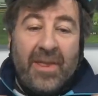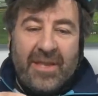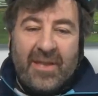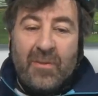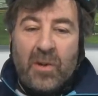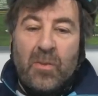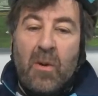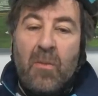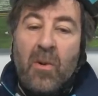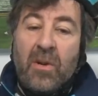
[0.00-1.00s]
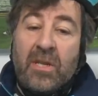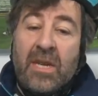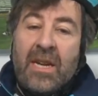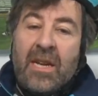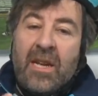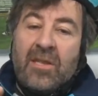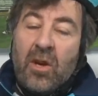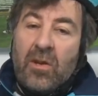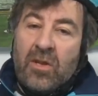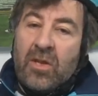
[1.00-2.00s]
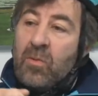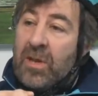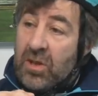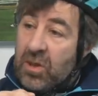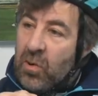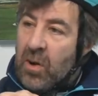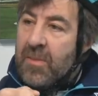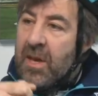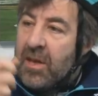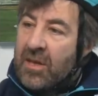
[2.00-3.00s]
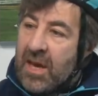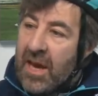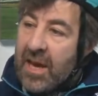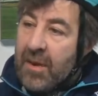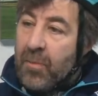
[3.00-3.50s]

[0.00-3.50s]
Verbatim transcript: but this is much more important. So, the, with the storm the other day,